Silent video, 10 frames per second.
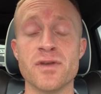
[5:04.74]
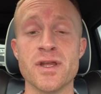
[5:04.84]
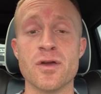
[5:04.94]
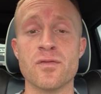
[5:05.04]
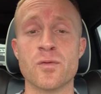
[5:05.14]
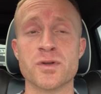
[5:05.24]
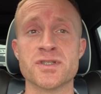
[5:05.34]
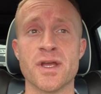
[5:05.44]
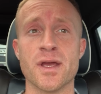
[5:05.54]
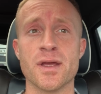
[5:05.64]
video for
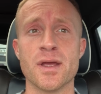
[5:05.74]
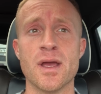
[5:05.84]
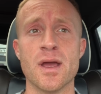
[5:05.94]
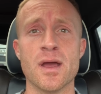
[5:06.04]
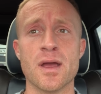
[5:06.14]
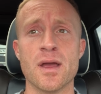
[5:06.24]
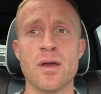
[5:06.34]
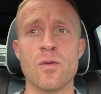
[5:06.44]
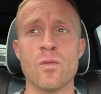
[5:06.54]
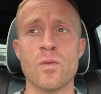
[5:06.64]
today.
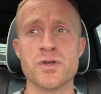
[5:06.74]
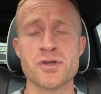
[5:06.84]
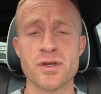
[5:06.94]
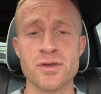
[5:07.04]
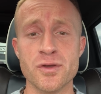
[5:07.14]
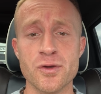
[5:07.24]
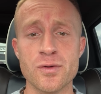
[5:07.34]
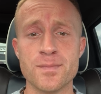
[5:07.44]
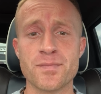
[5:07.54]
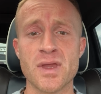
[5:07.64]
What you can do